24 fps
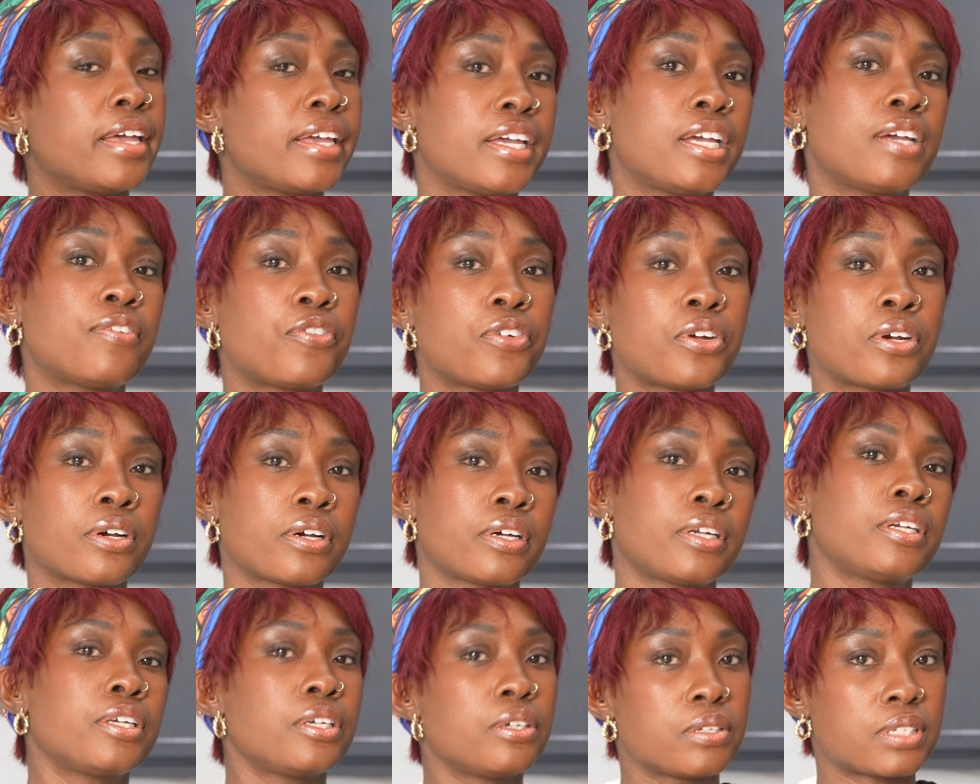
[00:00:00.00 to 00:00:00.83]
If you're
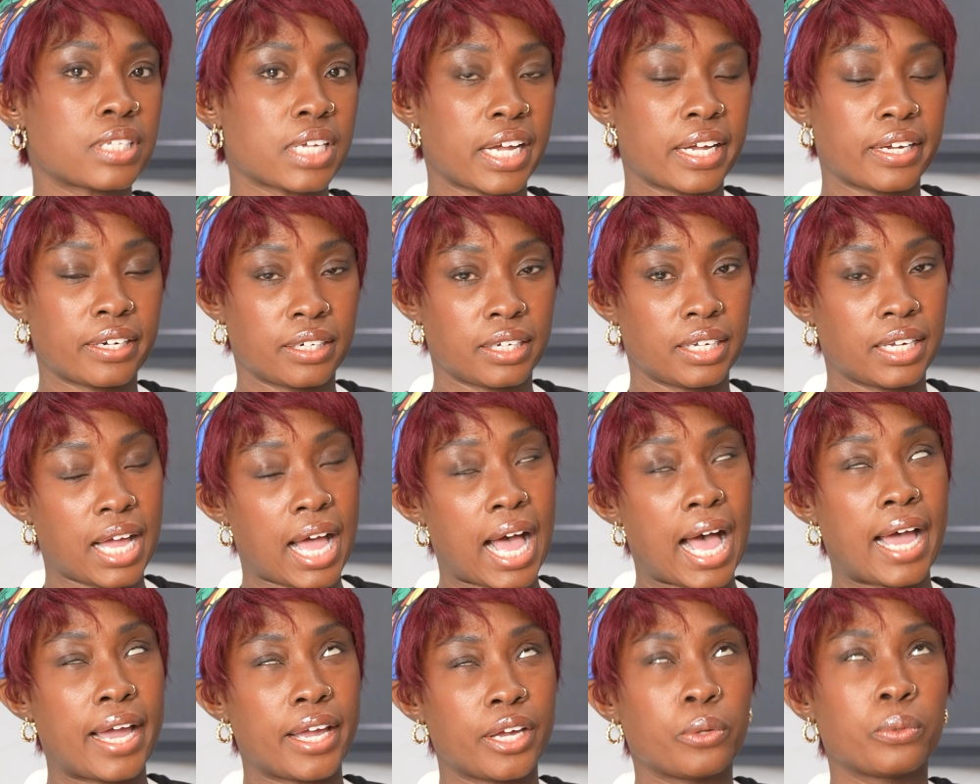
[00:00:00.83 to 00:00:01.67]
gonna use
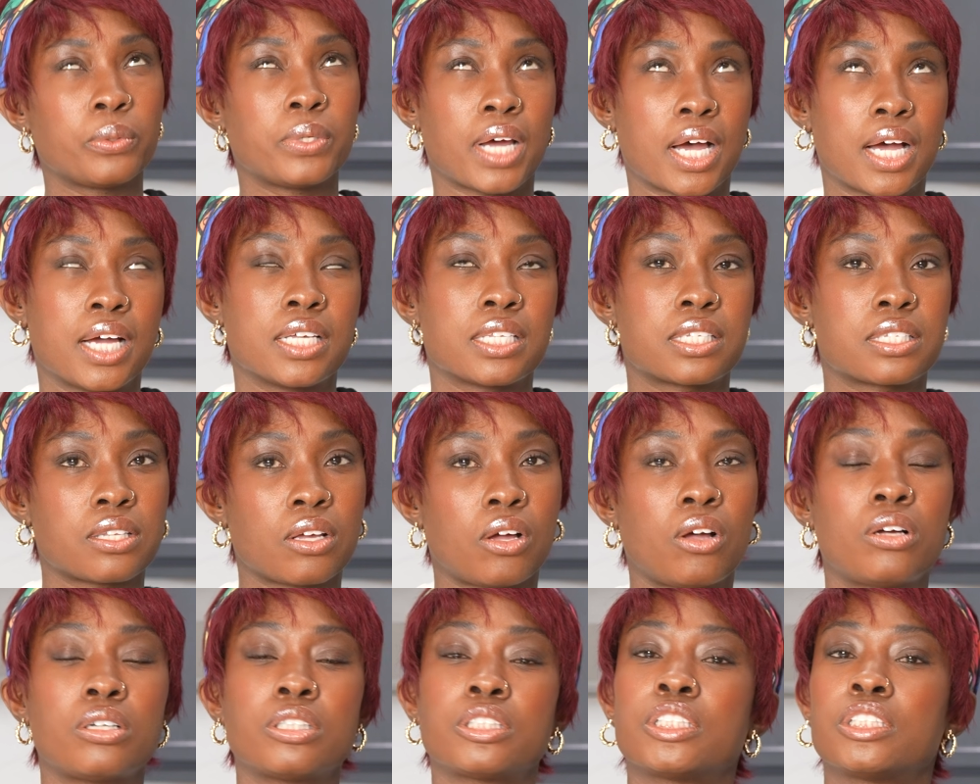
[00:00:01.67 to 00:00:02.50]
iodized
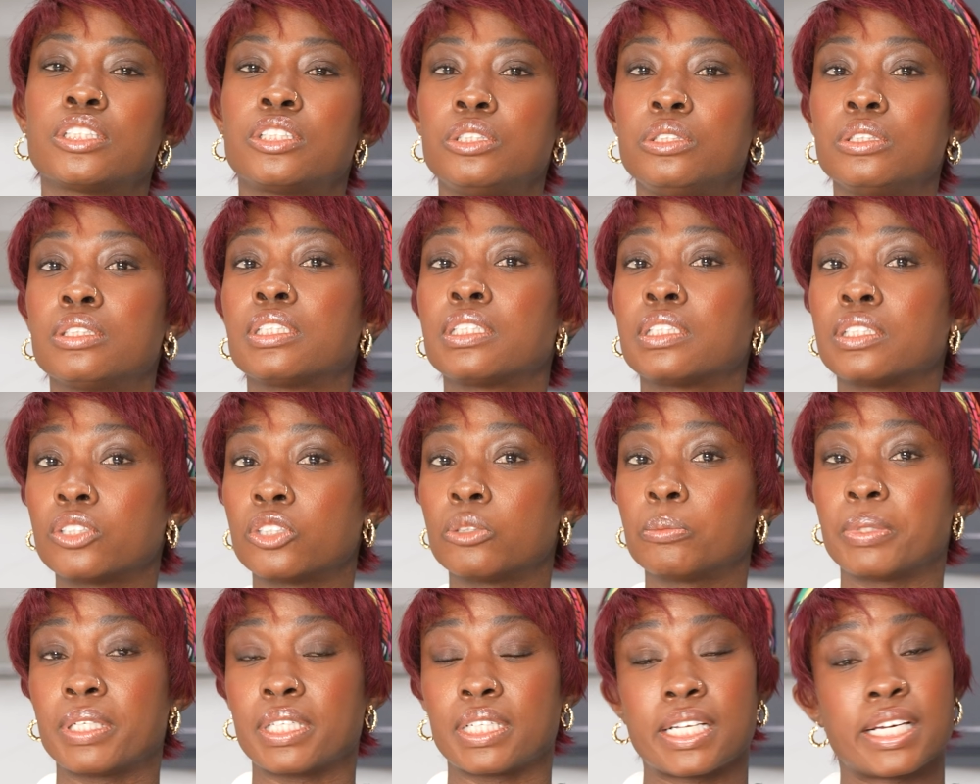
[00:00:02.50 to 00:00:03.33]
salt, just use a little
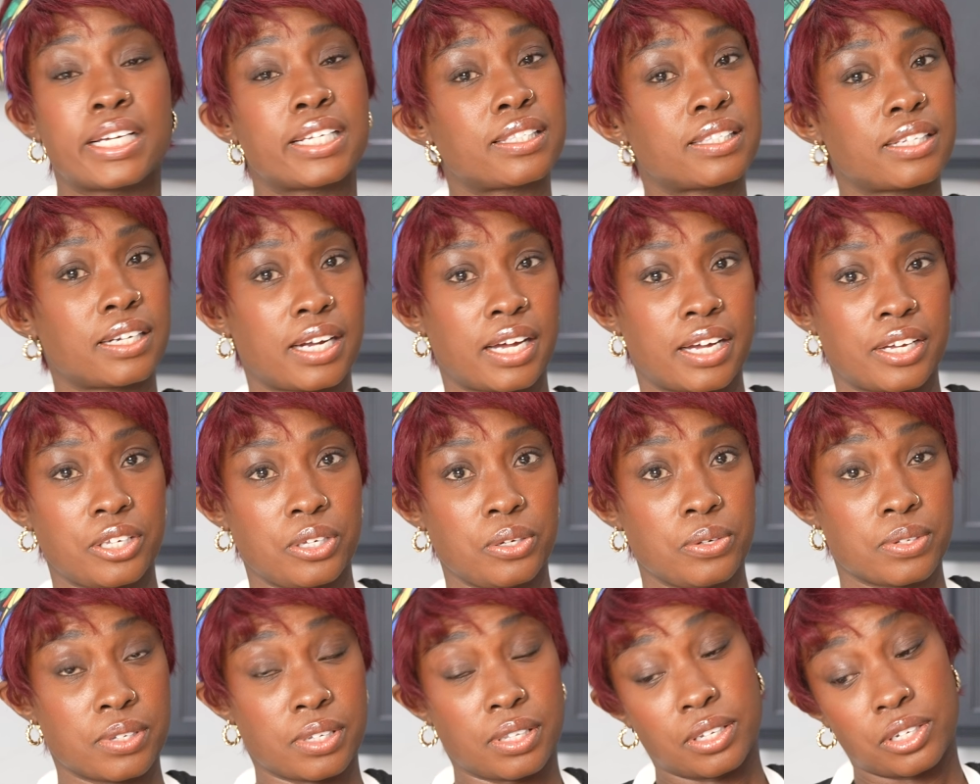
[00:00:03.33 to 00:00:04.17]
bit less than I
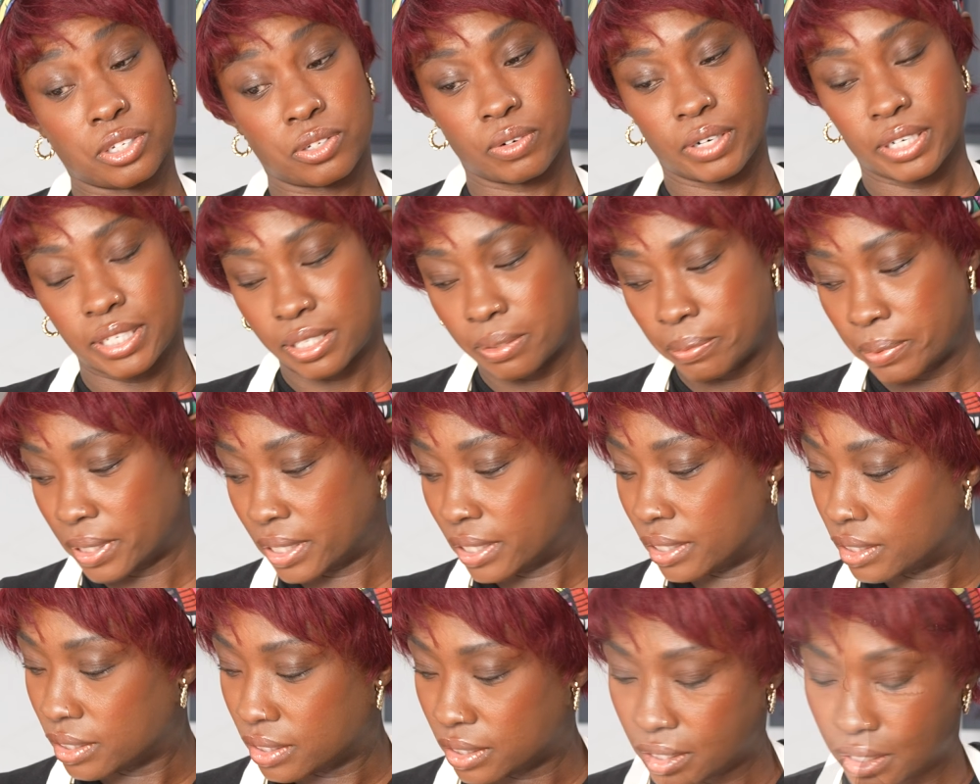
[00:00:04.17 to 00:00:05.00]
use in this
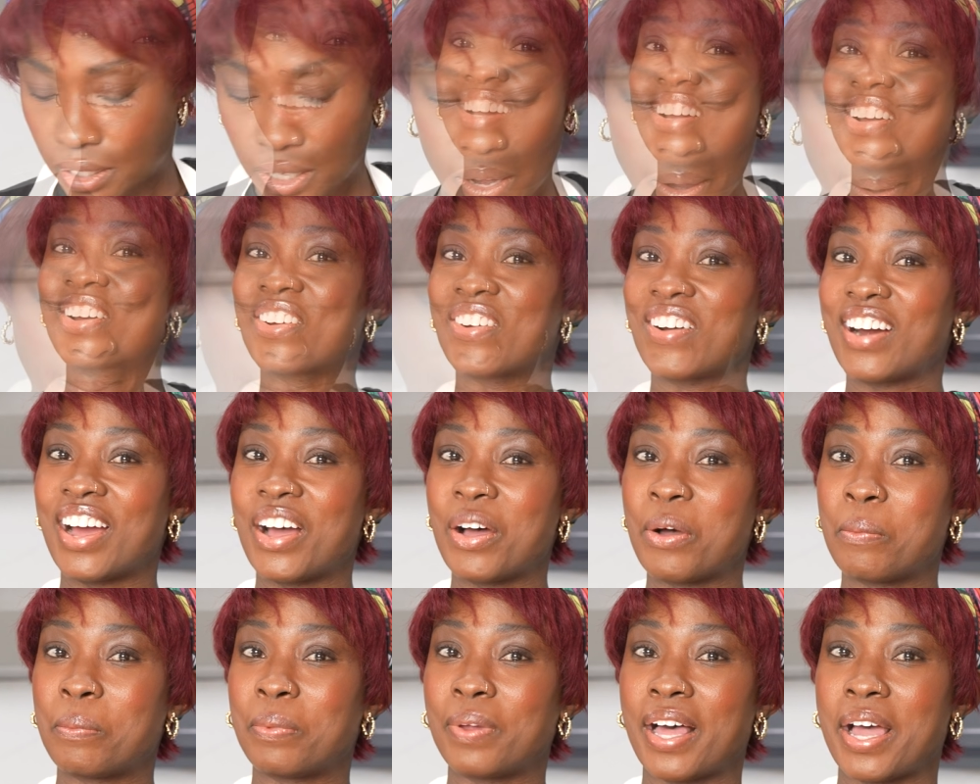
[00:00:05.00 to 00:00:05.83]
recipe.
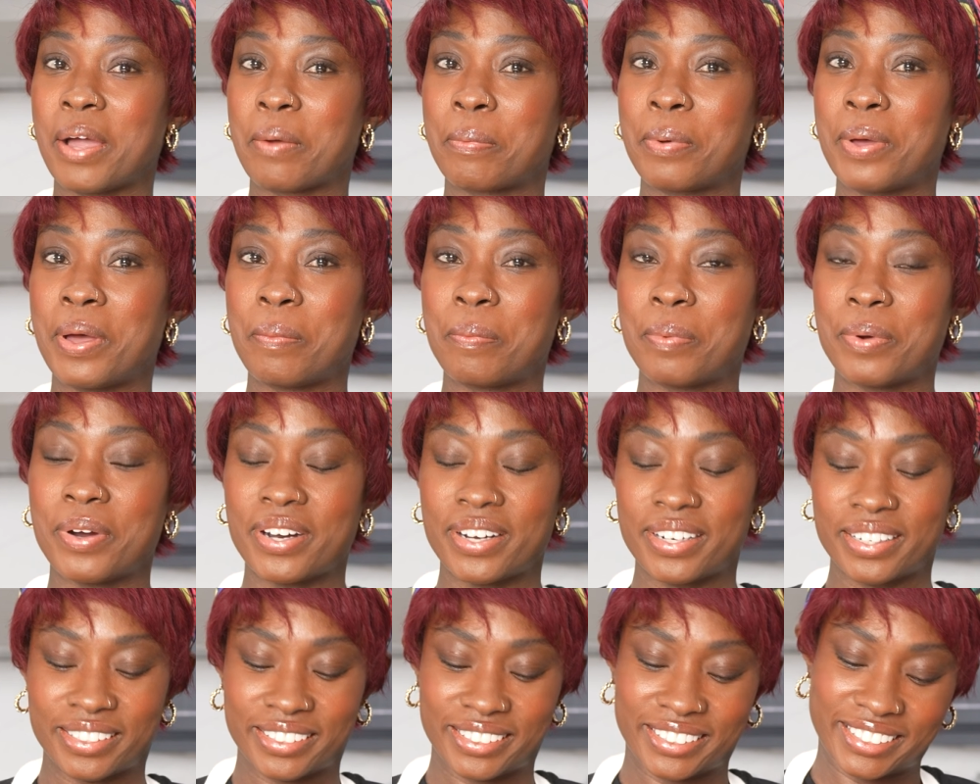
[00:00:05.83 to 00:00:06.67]
Ground black
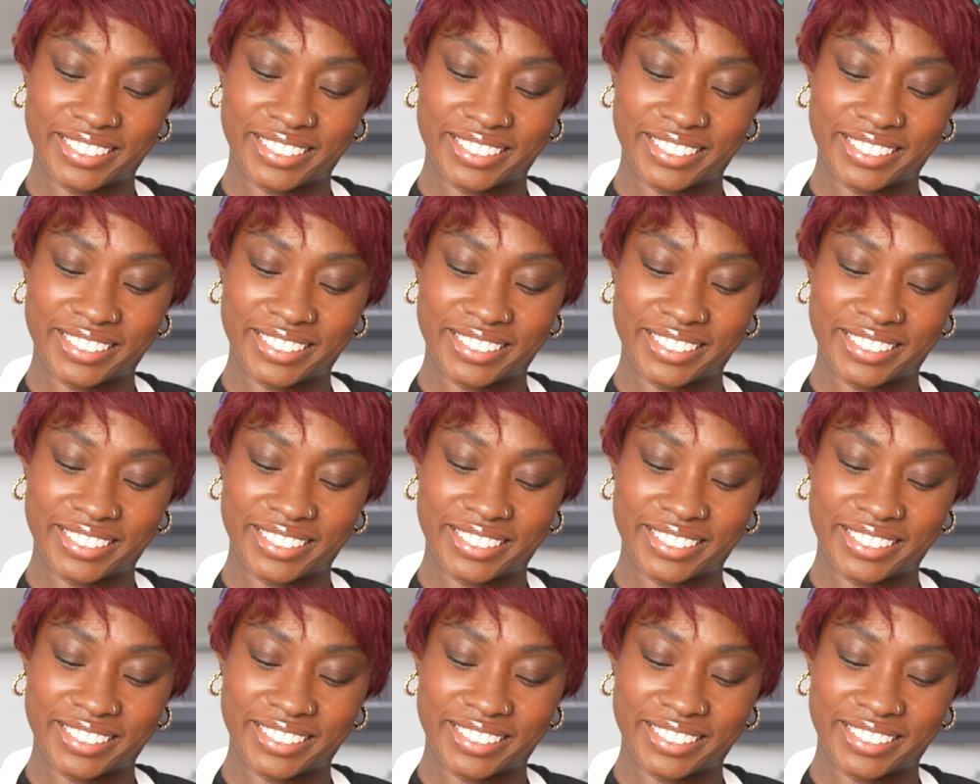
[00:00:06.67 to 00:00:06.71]
pepper.